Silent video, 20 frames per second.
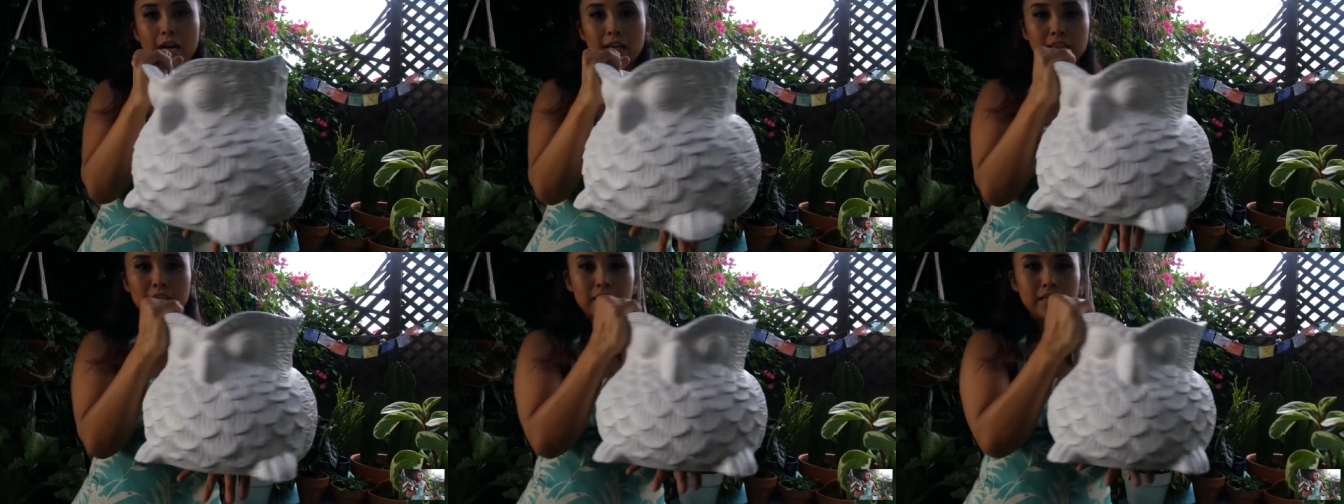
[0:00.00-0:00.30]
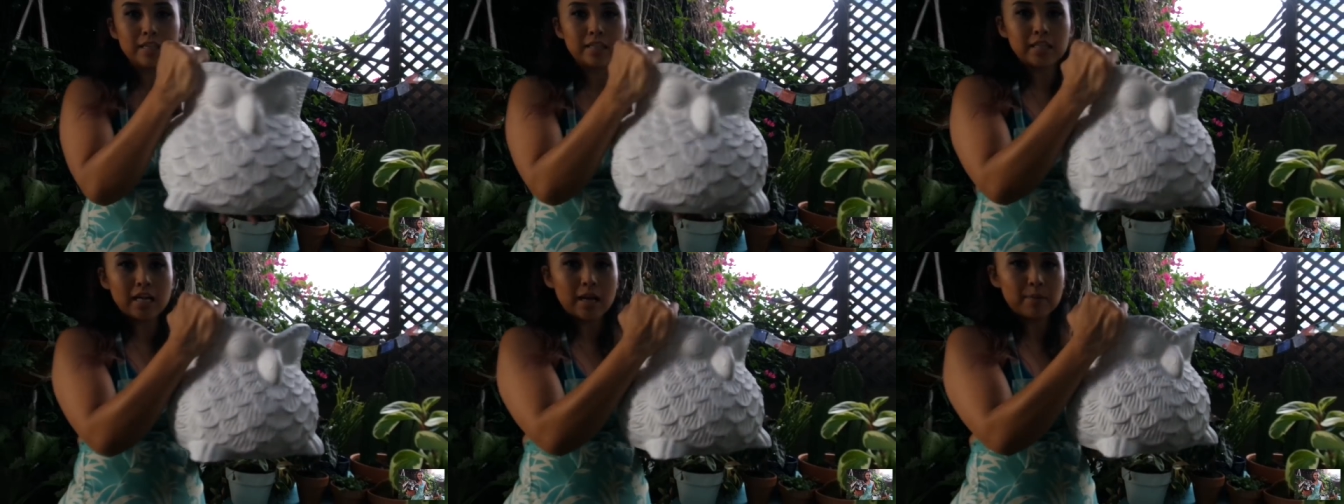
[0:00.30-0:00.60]
I
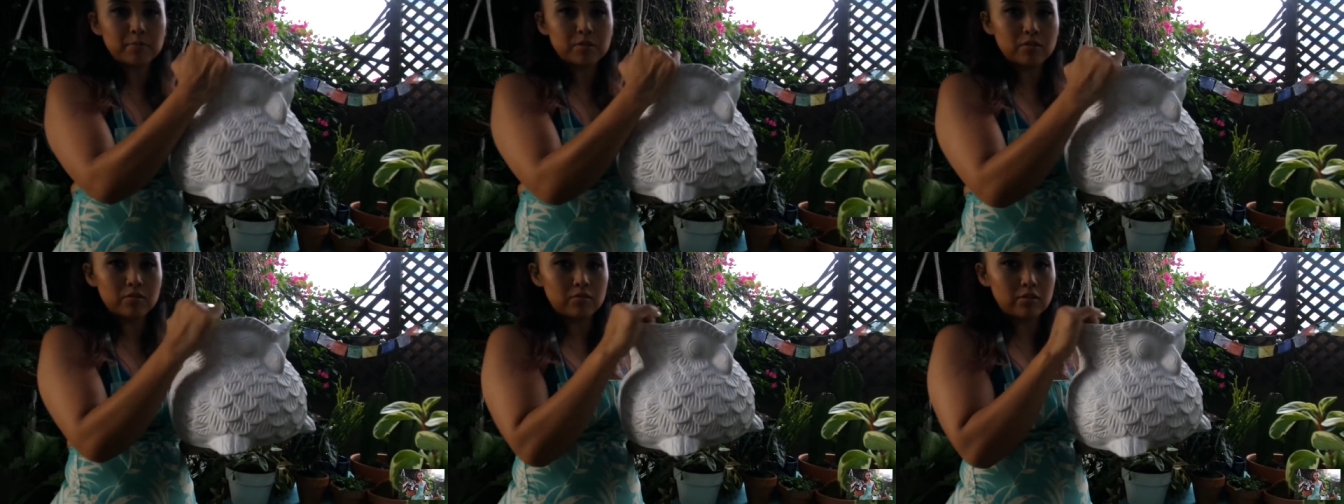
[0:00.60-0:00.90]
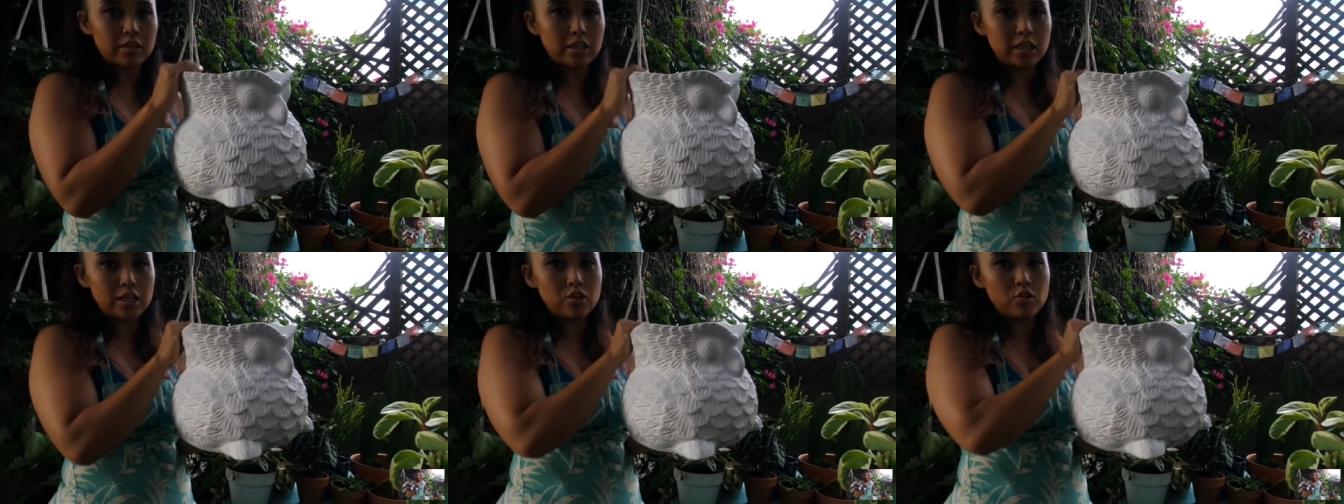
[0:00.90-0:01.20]
think he's
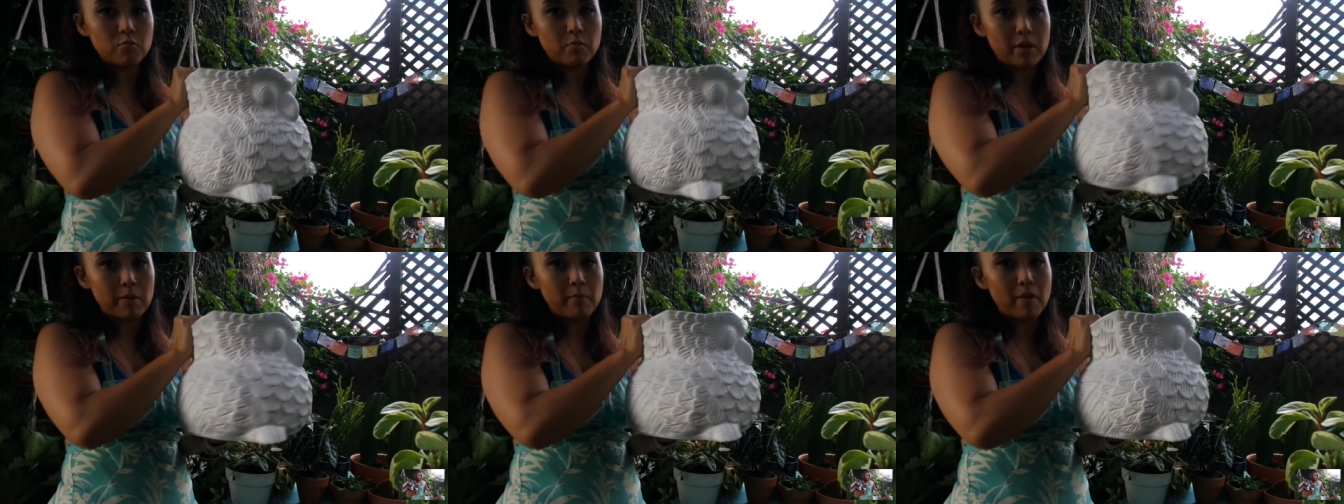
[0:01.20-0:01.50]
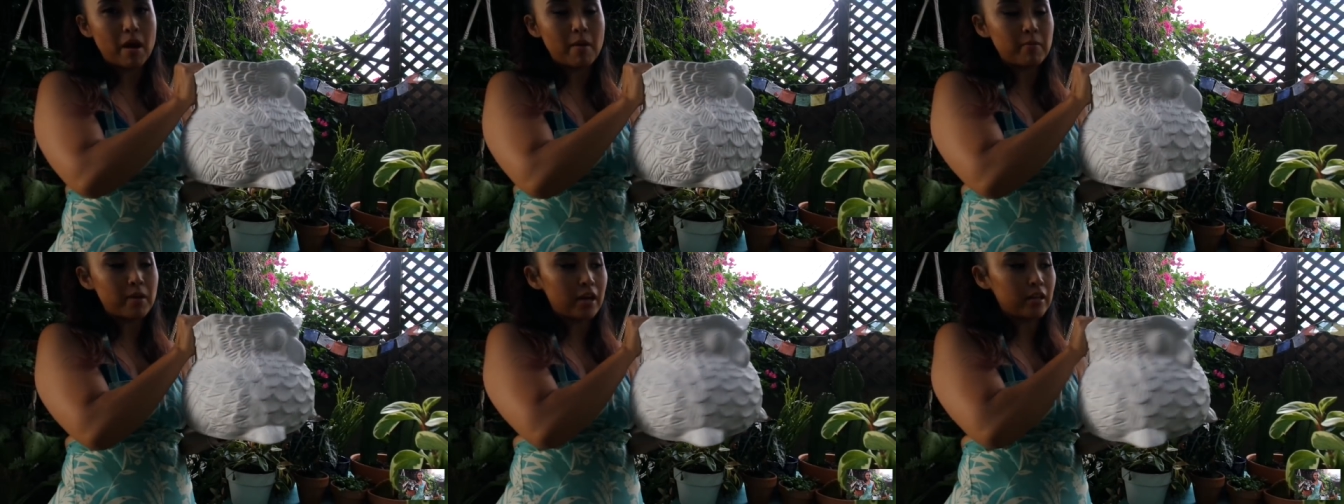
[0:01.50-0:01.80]
absolutely cute. My
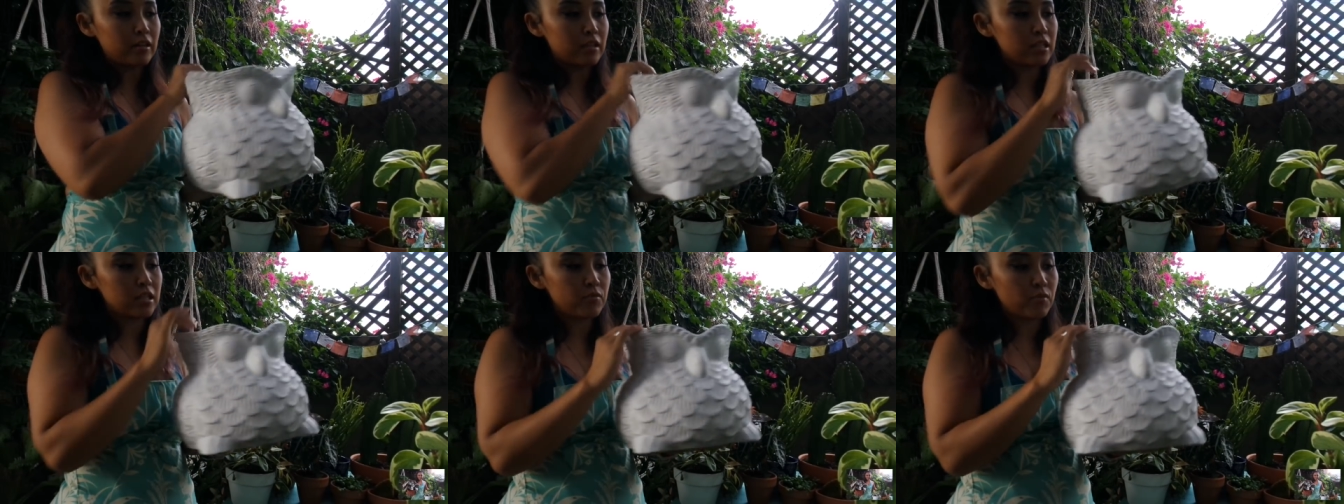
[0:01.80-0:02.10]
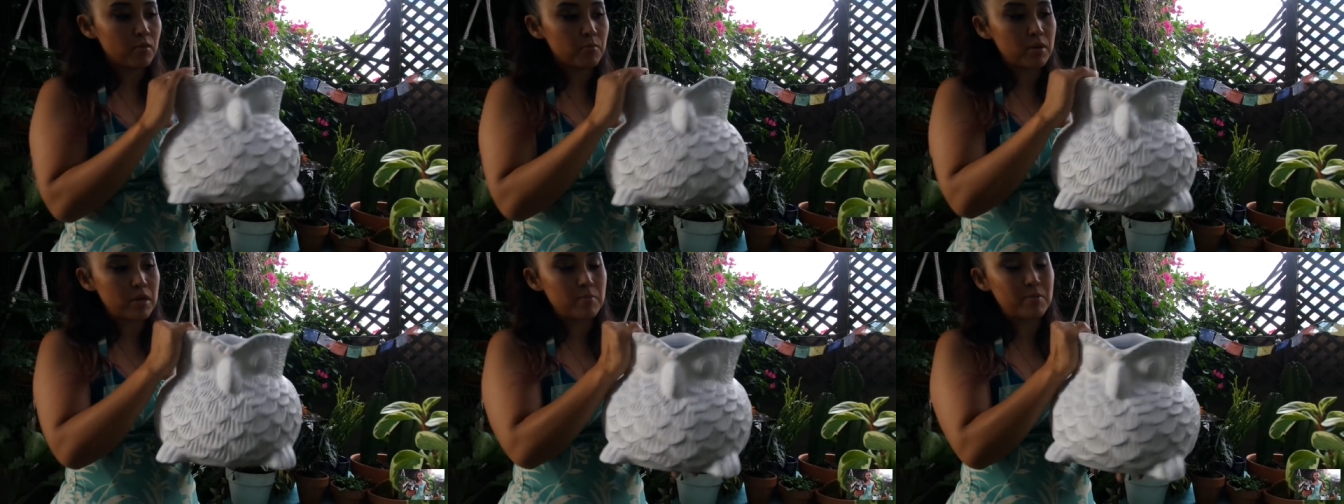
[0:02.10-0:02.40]
mom got this
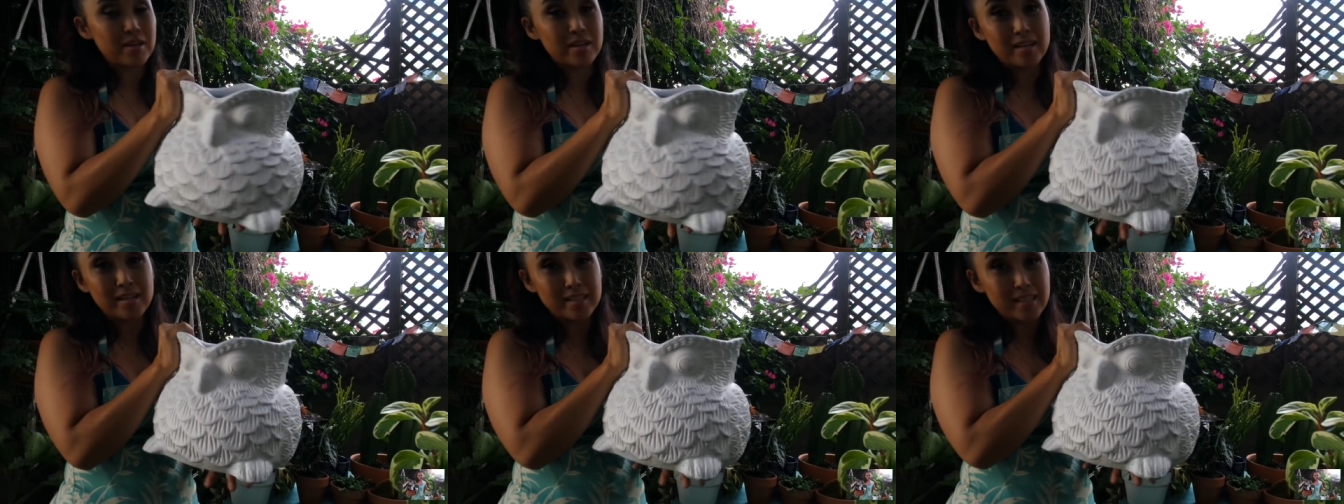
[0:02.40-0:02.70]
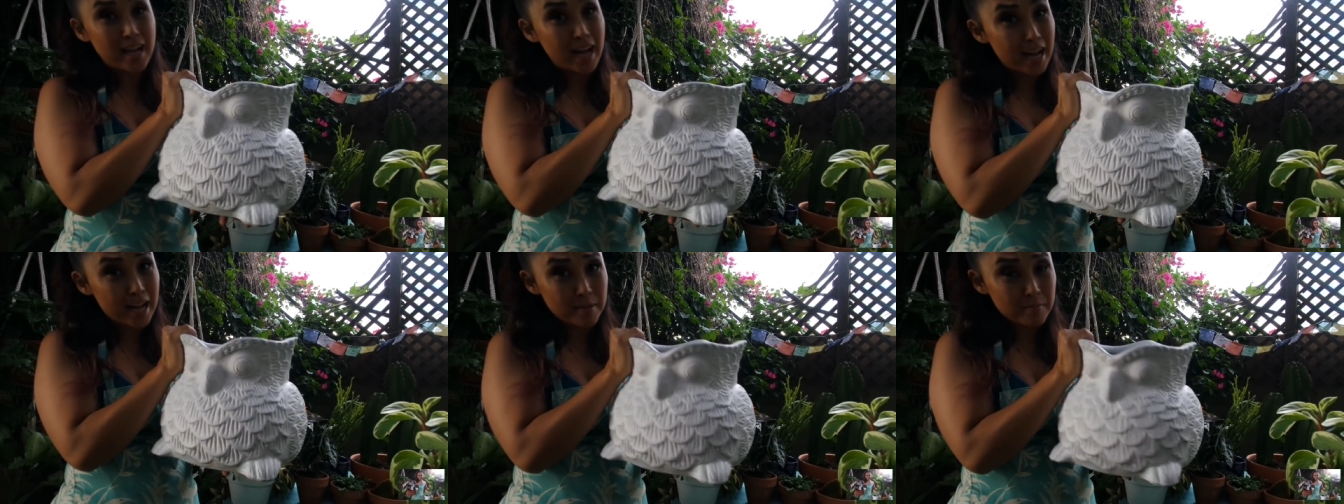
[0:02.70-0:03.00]
for me
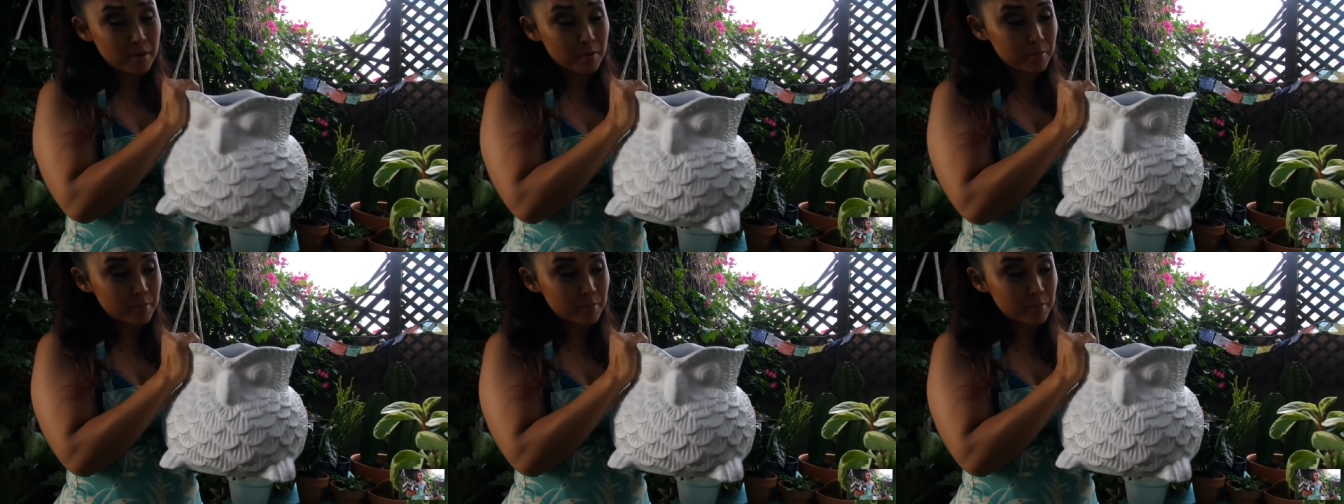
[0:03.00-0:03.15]
because I am